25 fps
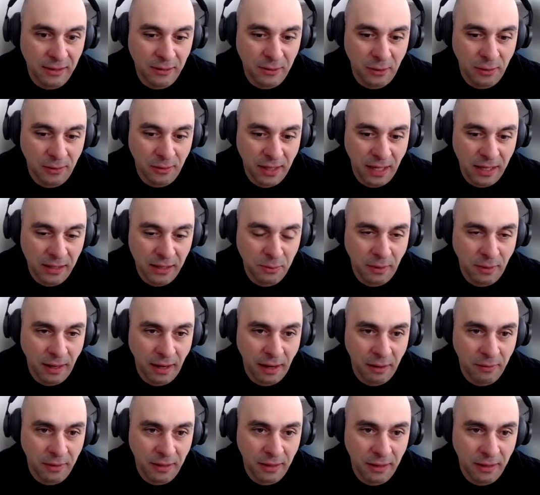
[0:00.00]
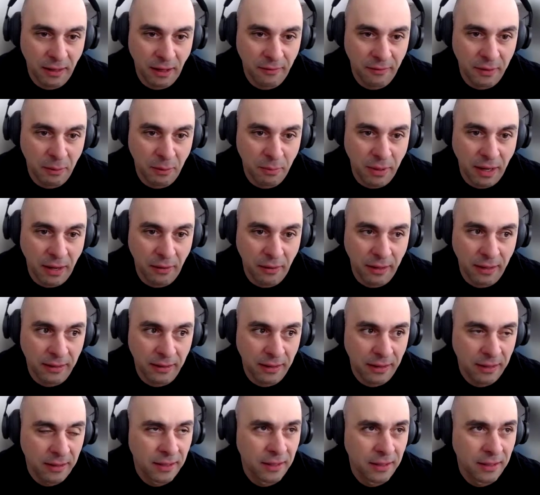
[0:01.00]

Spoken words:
So that's what I really loved about it.